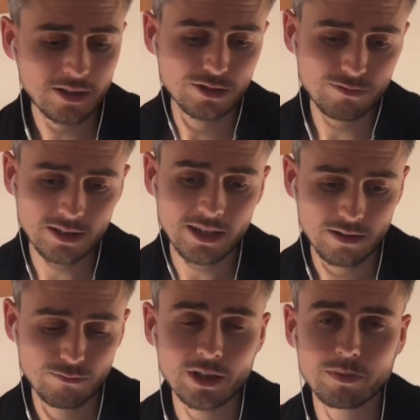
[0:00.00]
It's really
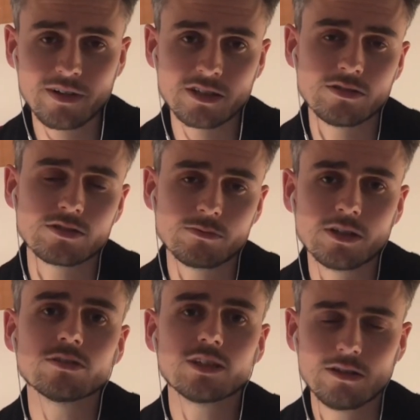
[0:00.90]
professional. So
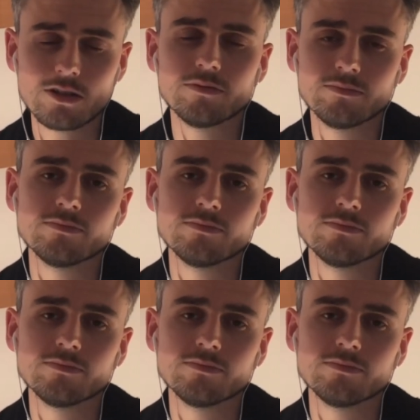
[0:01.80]
well done. Keep going.